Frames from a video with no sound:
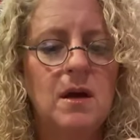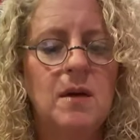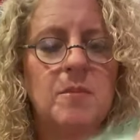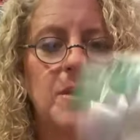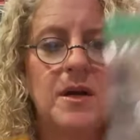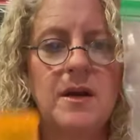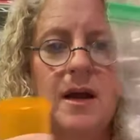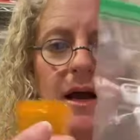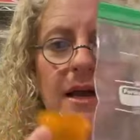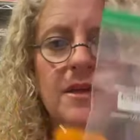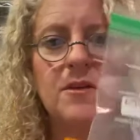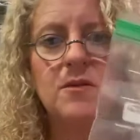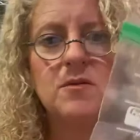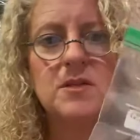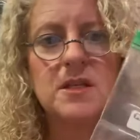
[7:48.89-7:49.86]
but I
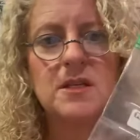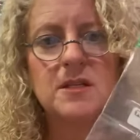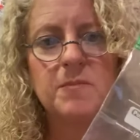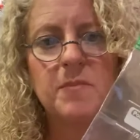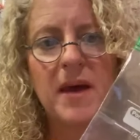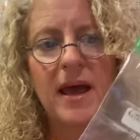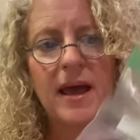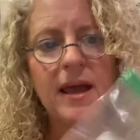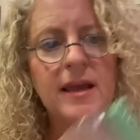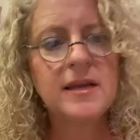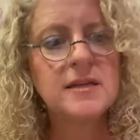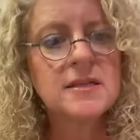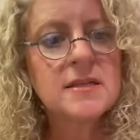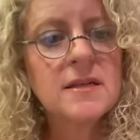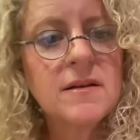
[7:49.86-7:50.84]
use these
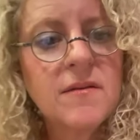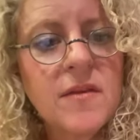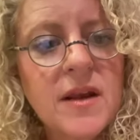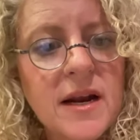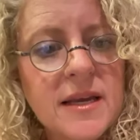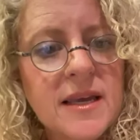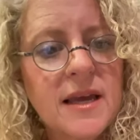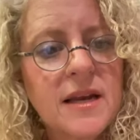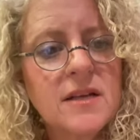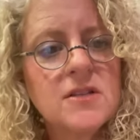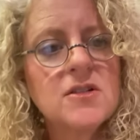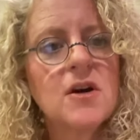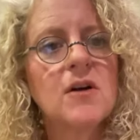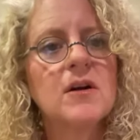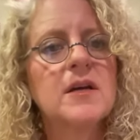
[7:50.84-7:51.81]
bags that I get at
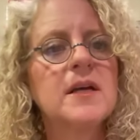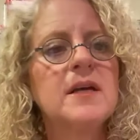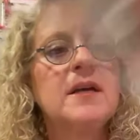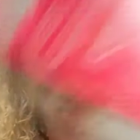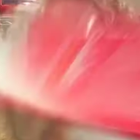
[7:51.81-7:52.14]
Target,